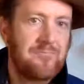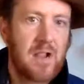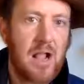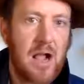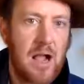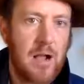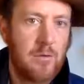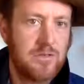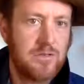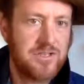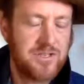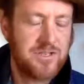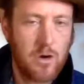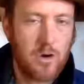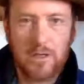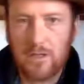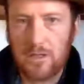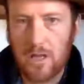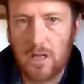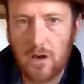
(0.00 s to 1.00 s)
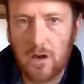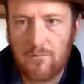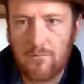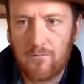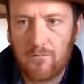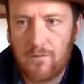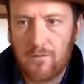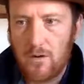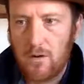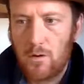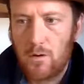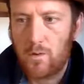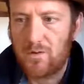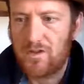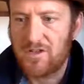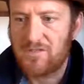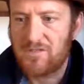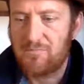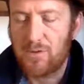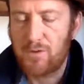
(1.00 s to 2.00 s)
I was so in love with
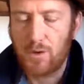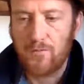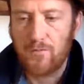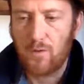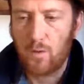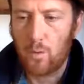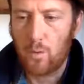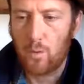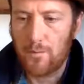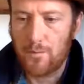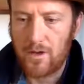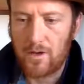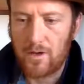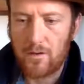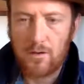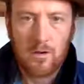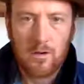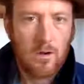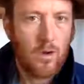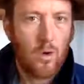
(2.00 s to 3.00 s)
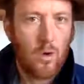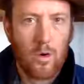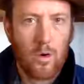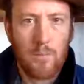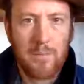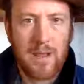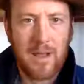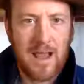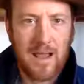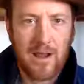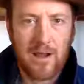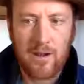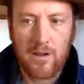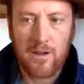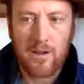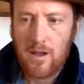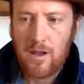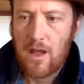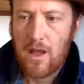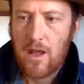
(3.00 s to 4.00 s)
this beautiful woman or man,
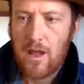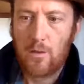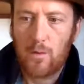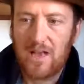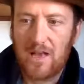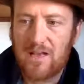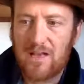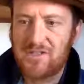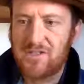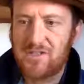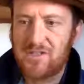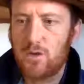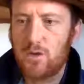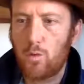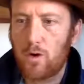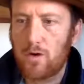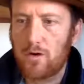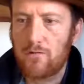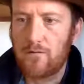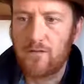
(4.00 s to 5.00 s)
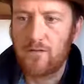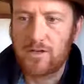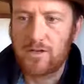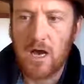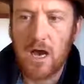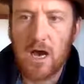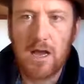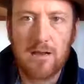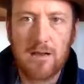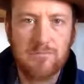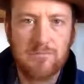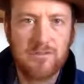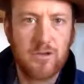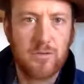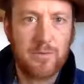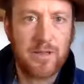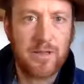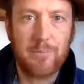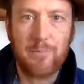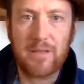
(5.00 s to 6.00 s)
and we had such a wonderful time, so
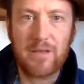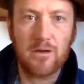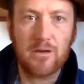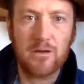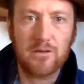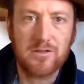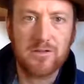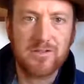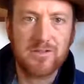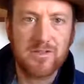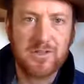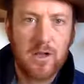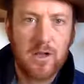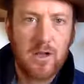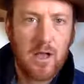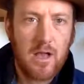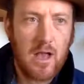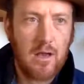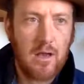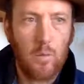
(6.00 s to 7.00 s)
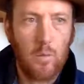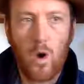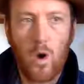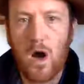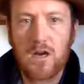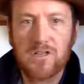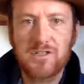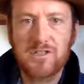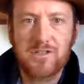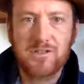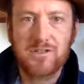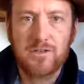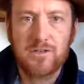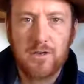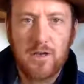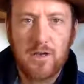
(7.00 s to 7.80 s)
many meals and walks,